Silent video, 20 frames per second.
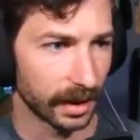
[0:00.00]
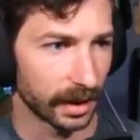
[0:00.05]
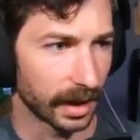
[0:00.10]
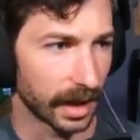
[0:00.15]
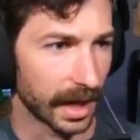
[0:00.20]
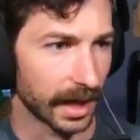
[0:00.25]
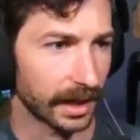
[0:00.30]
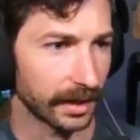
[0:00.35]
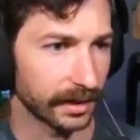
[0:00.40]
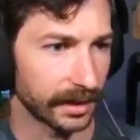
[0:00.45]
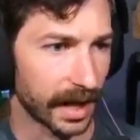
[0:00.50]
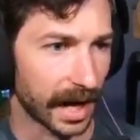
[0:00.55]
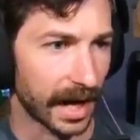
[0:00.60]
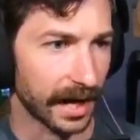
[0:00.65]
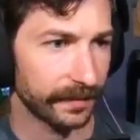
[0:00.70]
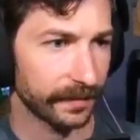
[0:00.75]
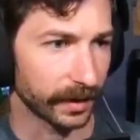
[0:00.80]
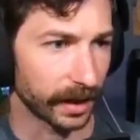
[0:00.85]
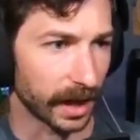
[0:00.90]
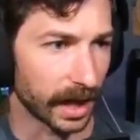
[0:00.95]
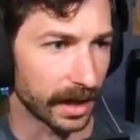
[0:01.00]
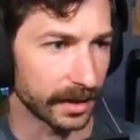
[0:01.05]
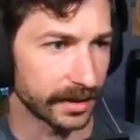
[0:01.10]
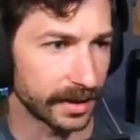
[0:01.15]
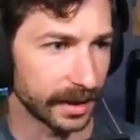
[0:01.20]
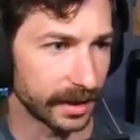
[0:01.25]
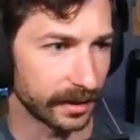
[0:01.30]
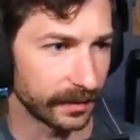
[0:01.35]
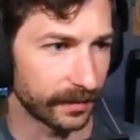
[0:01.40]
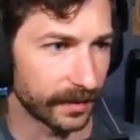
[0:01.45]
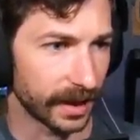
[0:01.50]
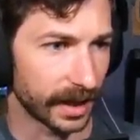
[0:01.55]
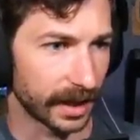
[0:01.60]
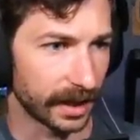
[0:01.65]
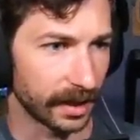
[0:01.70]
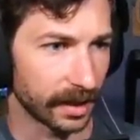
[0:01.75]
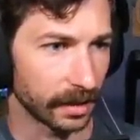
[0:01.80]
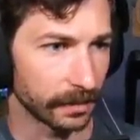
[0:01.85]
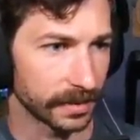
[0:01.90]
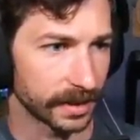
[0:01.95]
I could die for content if that
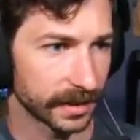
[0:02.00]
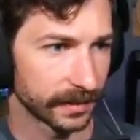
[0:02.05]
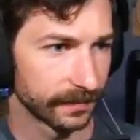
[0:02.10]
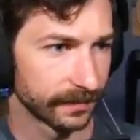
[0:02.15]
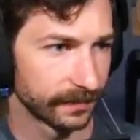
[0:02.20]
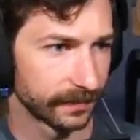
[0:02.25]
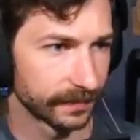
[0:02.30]
helps.